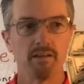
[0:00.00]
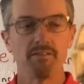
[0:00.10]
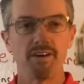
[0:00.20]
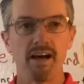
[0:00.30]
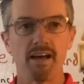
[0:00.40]

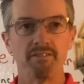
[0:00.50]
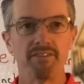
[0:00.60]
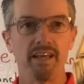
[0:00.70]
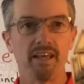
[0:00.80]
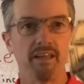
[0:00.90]
5,
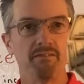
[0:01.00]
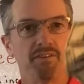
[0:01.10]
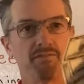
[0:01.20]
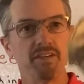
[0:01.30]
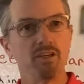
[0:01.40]
10,
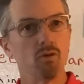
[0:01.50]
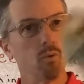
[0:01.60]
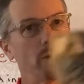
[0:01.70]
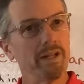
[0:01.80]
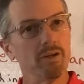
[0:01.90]
15, 20.